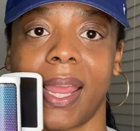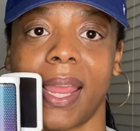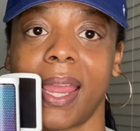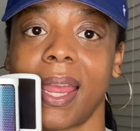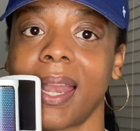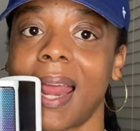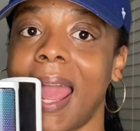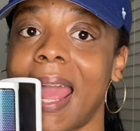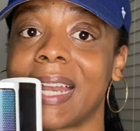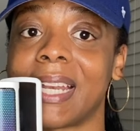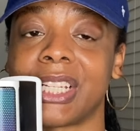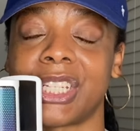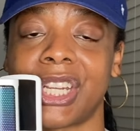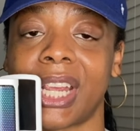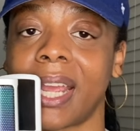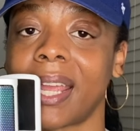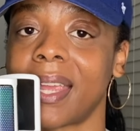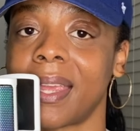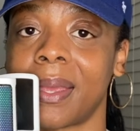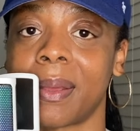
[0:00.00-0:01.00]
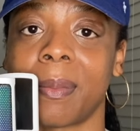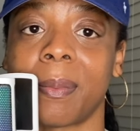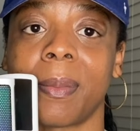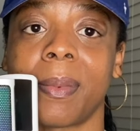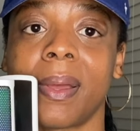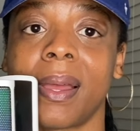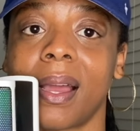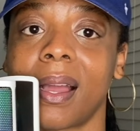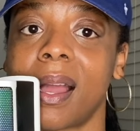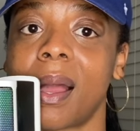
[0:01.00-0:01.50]
and I had to check
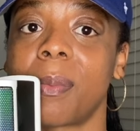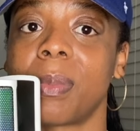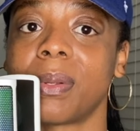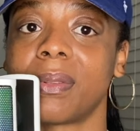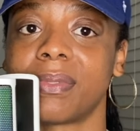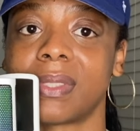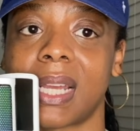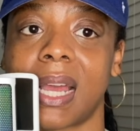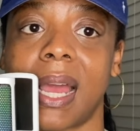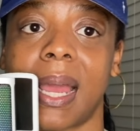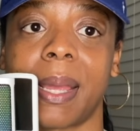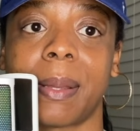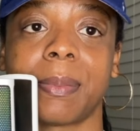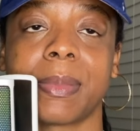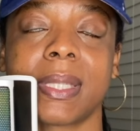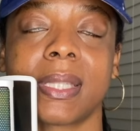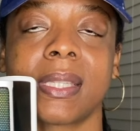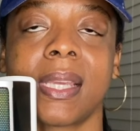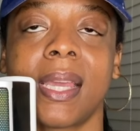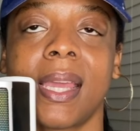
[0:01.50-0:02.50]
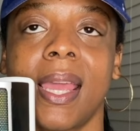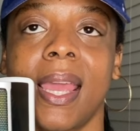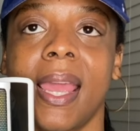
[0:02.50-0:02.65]
him a couple of times